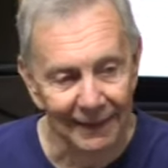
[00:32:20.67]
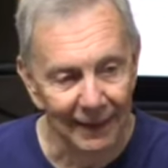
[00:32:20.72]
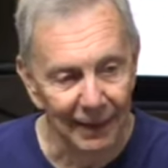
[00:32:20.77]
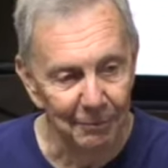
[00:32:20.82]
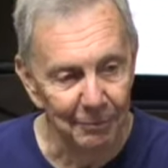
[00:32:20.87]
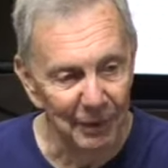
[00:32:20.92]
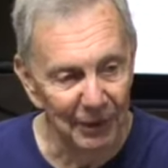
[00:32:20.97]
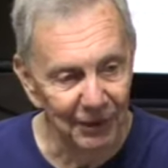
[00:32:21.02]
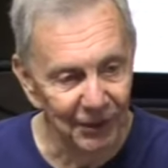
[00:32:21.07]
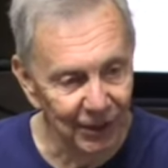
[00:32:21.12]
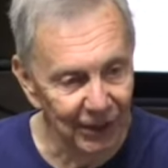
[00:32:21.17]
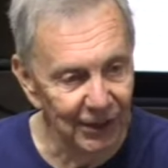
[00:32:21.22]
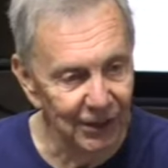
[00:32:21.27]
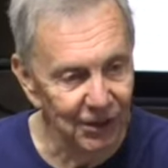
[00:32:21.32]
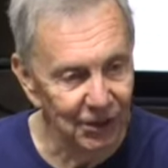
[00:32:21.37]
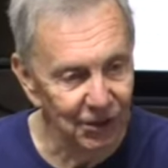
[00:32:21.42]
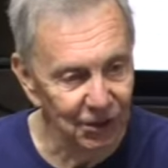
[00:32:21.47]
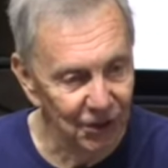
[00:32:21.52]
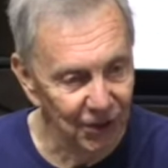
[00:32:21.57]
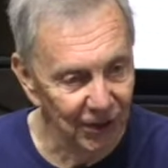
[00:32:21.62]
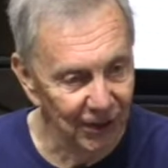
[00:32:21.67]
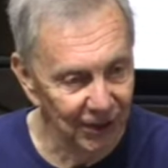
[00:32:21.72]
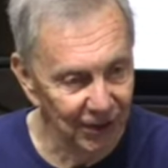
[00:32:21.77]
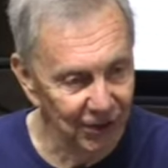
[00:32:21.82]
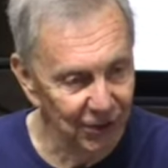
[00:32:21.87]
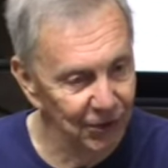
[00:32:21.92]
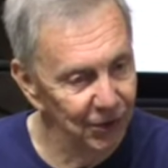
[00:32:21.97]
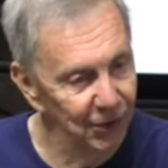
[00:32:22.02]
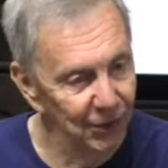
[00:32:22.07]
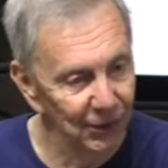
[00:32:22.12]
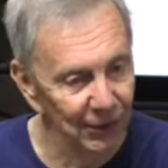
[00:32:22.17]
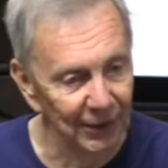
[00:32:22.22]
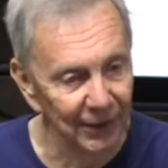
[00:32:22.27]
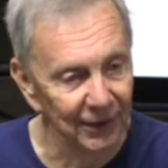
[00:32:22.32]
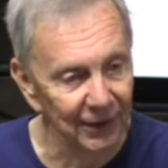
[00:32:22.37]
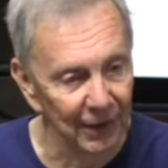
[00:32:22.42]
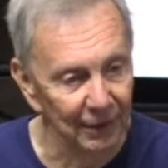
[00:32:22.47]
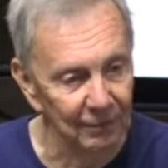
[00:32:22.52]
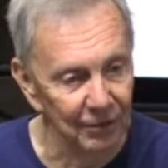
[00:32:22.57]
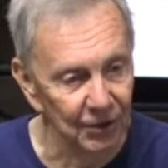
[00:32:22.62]
I've been teaching Sunday school
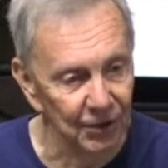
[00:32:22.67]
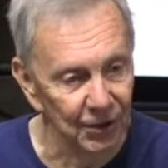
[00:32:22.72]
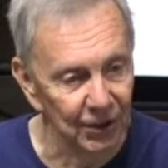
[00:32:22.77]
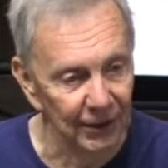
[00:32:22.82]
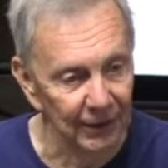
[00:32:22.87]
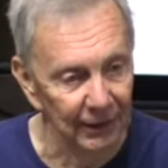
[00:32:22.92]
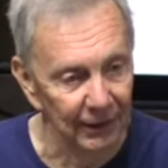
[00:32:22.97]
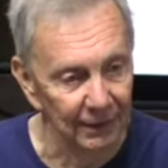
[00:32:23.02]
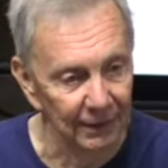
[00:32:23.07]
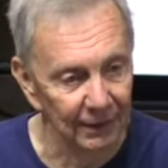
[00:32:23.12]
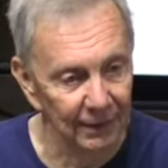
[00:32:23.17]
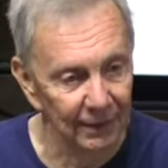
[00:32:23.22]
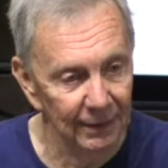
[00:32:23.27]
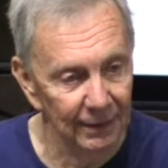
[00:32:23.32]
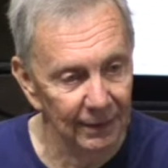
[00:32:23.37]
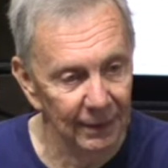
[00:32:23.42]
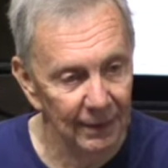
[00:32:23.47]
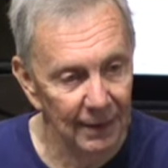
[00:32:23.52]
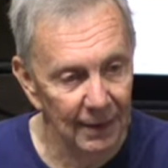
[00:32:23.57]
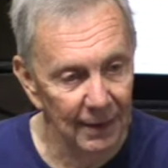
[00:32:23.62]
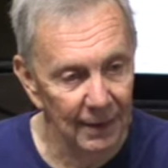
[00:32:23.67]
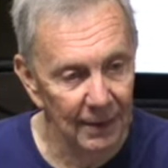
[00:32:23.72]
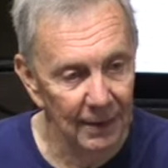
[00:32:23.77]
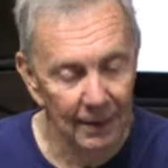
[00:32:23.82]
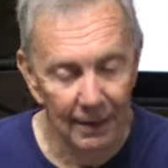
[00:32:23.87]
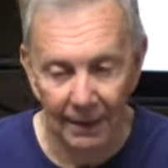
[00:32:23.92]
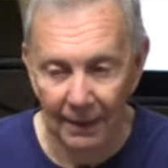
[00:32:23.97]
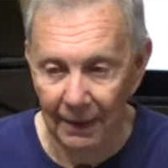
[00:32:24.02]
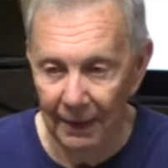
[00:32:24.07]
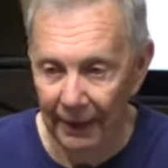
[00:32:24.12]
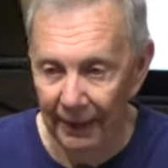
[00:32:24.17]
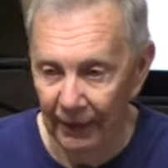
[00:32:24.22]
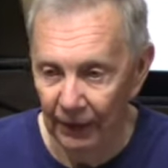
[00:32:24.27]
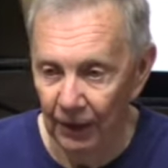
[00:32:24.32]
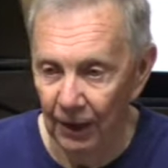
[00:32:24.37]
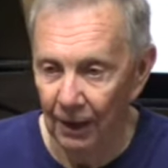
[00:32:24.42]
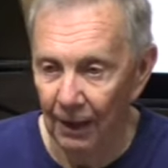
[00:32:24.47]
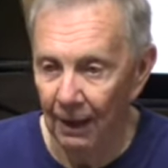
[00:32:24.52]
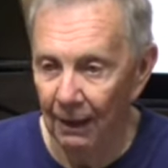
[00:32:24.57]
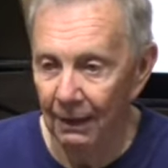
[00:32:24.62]
here ever since, and
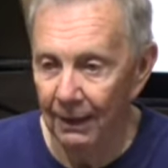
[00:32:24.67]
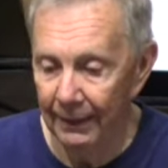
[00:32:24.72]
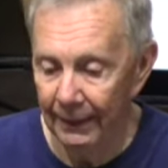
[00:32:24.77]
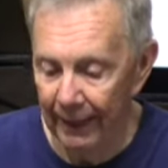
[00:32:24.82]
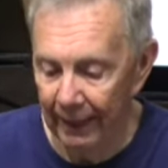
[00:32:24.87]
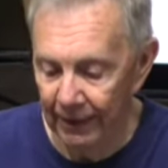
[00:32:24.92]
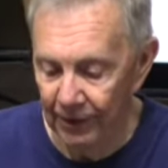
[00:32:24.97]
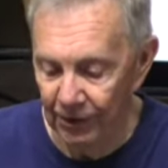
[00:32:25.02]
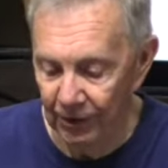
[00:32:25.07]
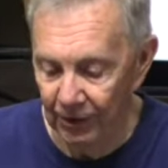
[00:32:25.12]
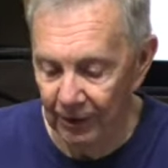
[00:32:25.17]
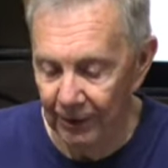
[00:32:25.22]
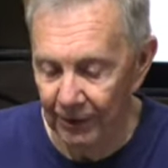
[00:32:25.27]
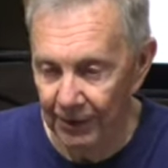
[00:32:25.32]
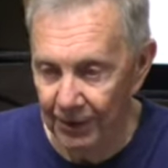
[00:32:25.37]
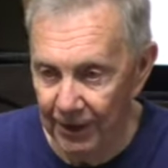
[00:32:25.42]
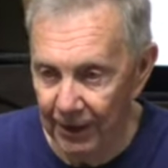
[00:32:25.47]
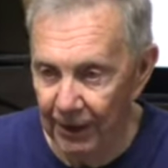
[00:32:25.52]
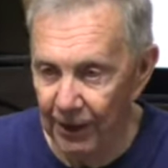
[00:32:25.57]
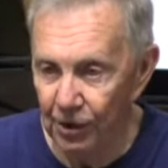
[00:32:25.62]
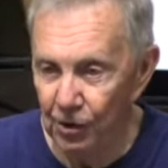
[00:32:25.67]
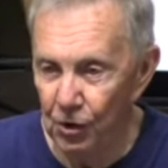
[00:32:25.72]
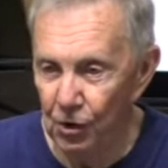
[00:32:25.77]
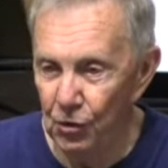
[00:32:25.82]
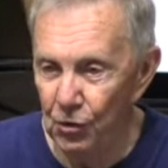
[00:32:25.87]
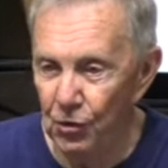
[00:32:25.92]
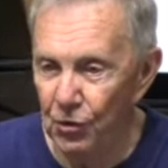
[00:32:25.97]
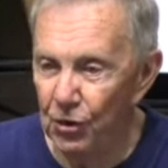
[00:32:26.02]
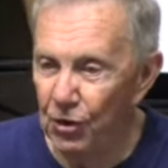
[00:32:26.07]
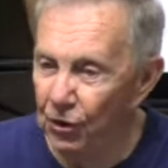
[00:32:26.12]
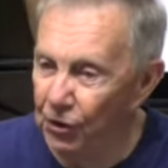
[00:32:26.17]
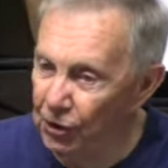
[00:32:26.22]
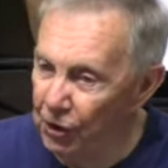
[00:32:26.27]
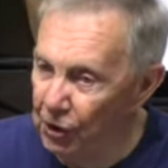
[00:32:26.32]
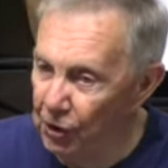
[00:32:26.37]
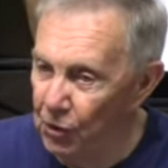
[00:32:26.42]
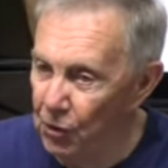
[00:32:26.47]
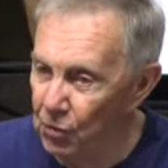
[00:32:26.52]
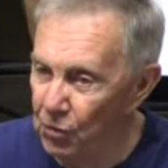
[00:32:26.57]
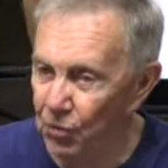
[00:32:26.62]
God has continued to
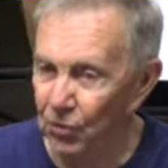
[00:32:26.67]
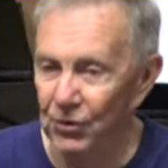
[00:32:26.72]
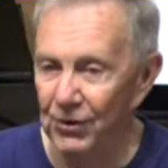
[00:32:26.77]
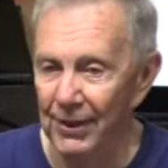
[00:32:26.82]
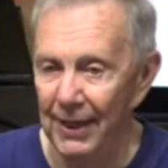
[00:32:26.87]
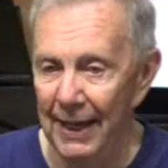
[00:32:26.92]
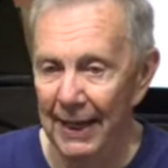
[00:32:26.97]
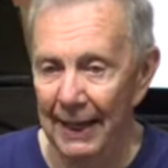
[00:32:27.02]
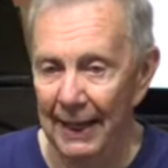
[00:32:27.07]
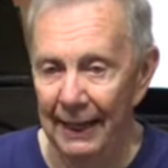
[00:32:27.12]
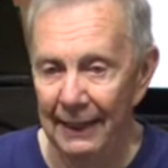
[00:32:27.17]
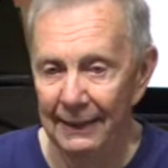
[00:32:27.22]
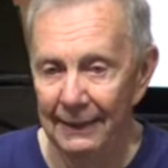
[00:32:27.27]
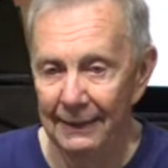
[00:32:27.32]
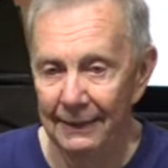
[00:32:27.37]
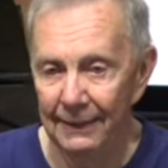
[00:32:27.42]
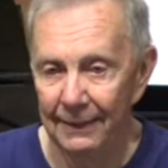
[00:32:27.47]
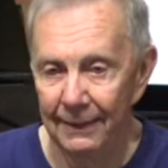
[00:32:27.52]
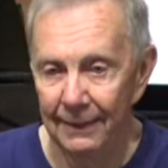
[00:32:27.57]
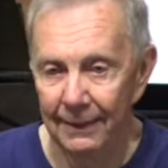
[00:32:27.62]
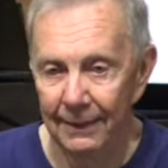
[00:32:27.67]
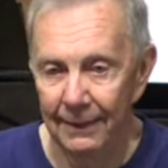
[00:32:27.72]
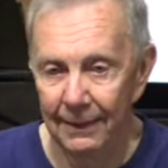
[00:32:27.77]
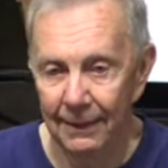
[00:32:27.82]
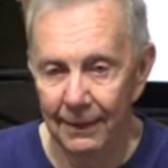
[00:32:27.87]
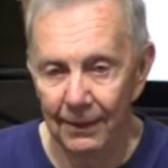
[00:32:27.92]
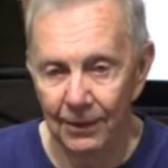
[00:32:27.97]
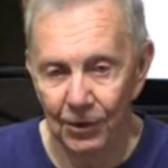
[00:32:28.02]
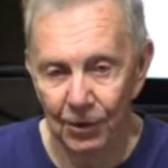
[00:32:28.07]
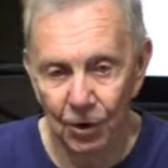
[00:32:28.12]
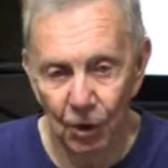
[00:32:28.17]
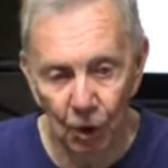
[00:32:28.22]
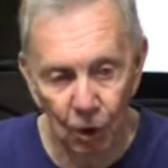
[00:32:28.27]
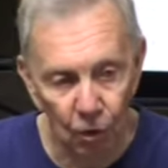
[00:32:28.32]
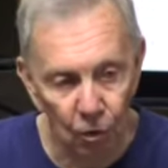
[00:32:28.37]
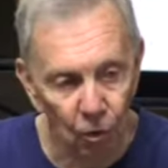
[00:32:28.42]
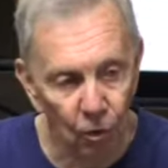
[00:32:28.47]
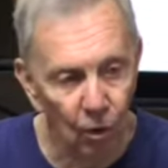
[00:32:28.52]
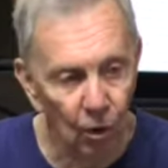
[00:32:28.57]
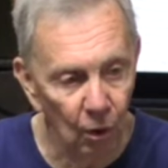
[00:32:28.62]
use that to
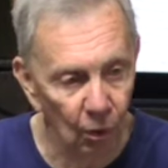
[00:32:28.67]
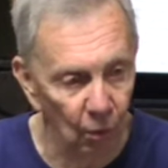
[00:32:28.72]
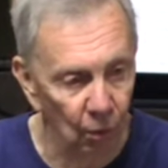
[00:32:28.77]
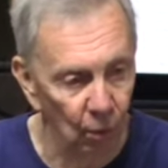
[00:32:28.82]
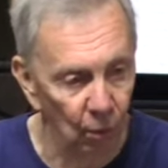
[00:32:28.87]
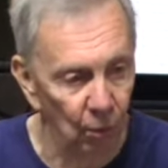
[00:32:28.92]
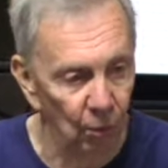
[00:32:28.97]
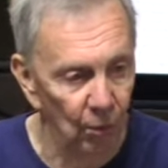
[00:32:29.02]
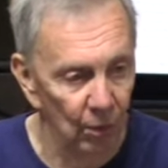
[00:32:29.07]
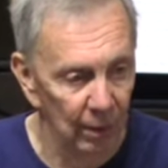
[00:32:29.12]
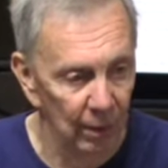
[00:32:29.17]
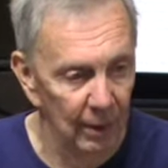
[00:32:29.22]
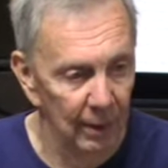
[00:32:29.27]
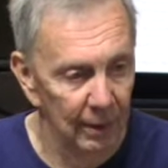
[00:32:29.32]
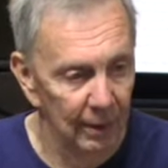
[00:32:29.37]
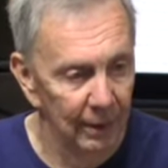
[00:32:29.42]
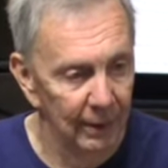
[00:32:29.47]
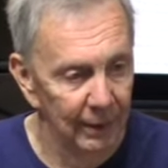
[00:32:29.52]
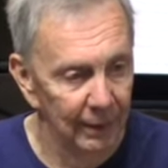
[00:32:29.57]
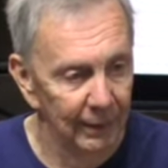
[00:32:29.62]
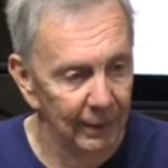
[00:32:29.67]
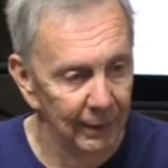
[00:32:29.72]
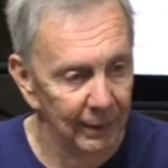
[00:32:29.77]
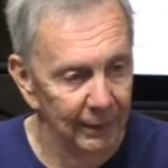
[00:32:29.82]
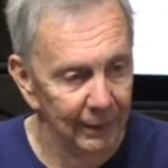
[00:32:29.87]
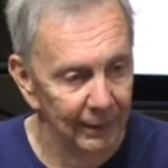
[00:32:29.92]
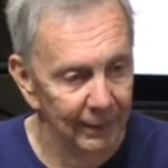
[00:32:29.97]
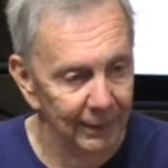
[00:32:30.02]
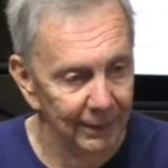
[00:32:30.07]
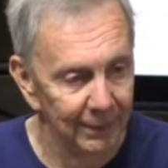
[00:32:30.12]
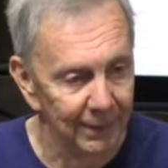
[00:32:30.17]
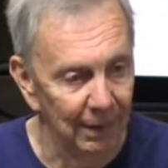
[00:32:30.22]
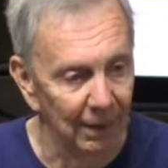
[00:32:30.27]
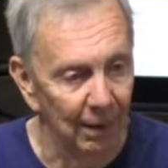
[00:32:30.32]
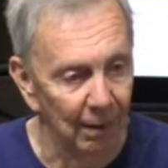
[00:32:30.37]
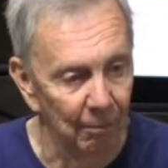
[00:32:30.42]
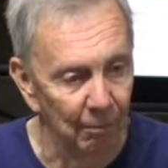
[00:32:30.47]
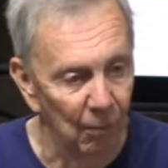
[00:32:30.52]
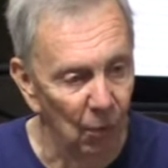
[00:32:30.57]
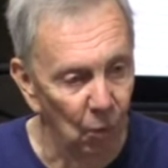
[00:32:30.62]
grow
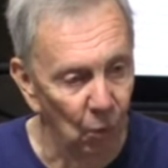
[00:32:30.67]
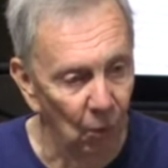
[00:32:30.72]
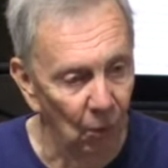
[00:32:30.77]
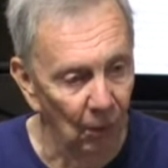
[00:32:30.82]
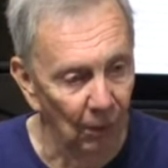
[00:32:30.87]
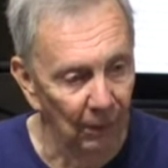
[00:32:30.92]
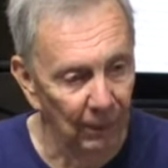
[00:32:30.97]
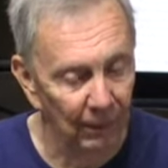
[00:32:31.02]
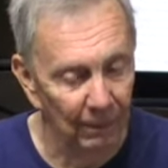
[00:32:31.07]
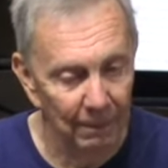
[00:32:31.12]
Tom Moore.